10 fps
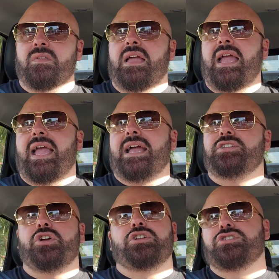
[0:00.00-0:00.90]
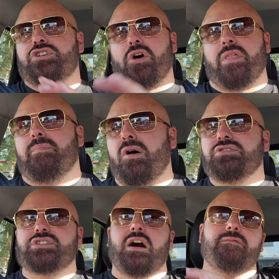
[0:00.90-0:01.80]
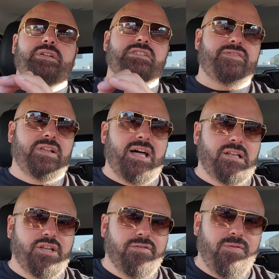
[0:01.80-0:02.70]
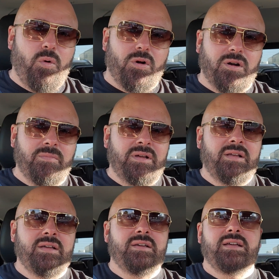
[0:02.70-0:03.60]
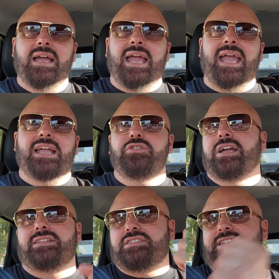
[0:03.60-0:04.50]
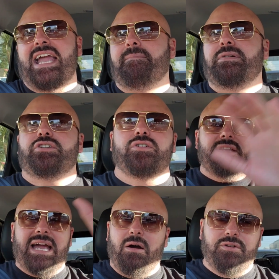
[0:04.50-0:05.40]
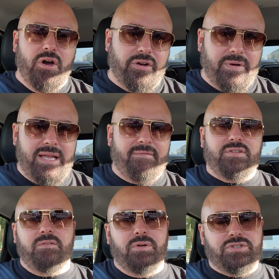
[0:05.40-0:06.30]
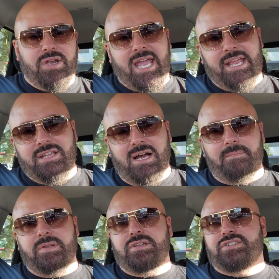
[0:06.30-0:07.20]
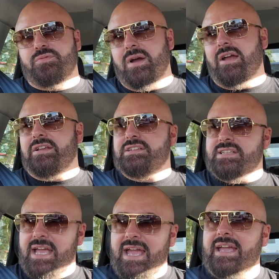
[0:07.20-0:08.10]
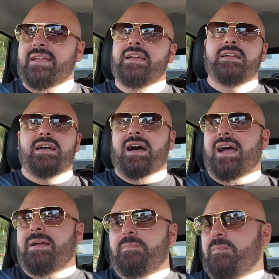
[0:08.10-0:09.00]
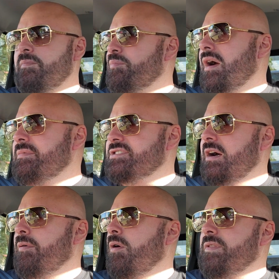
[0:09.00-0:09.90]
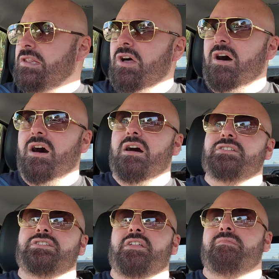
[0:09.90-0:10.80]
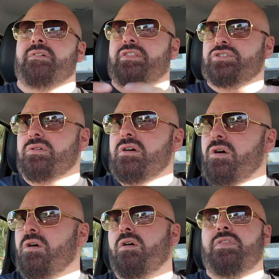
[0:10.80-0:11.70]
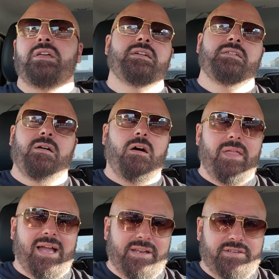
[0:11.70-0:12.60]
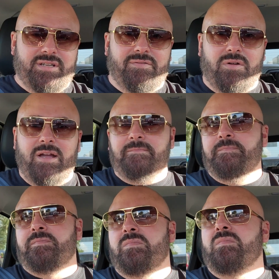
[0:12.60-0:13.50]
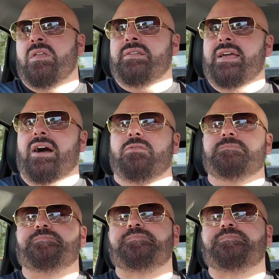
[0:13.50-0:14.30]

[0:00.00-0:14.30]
and you can just go to the post office, fill out a little form, and you get the stamp, and now a notary. After you put your hand up and you swear, and you say, hey, I promise to uphold the law, nothing but the truth, all that kind of stuff, okay? Now,